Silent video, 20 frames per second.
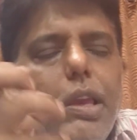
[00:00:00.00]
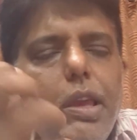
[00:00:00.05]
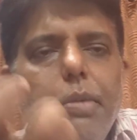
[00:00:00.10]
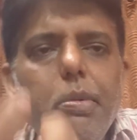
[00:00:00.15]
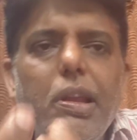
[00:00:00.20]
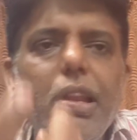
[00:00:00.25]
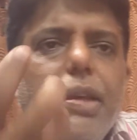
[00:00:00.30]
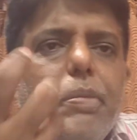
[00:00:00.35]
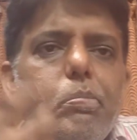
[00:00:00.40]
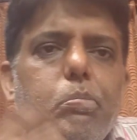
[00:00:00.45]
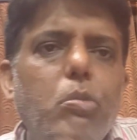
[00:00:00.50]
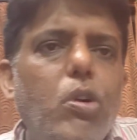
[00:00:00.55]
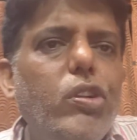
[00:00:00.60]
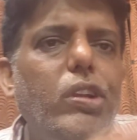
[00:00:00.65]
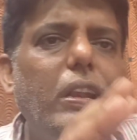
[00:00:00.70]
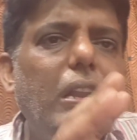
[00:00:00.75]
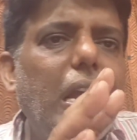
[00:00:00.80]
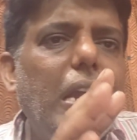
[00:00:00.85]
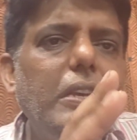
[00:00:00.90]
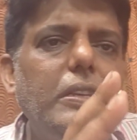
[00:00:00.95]
Even if
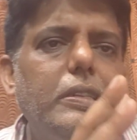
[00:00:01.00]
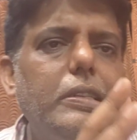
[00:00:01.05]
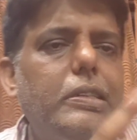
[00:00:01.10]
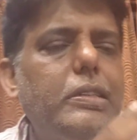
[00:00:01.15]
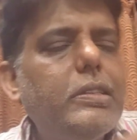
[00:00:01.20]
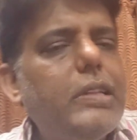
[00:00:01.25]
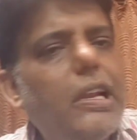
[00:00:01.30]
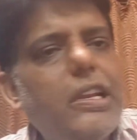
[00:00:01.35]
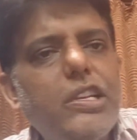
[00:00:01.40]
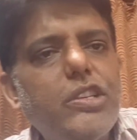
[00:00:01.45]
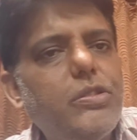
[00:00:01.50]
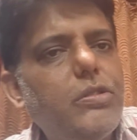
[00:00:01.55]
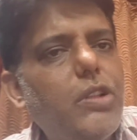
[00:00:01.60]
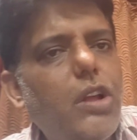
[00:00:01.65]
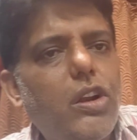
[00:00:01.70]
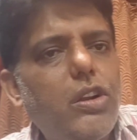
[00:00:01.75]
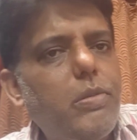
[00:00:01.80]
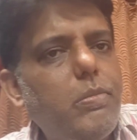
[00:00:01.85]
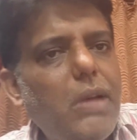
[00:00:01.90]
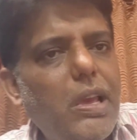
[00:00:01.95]
monetized, that is
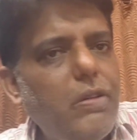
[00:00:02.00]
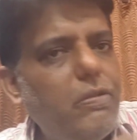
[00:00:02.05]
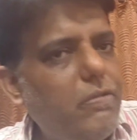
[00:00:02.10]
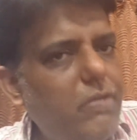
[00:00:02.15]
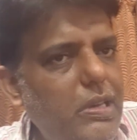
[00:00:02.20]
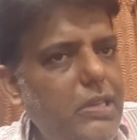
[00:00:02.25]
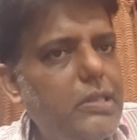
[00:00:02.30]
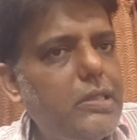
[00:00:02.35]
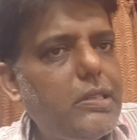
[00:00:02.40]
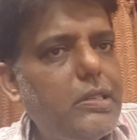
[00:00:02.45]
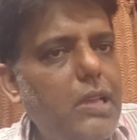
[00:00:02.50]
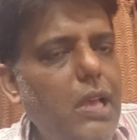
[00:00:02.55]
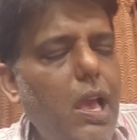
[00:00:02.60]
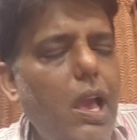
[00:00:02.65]
not my wish.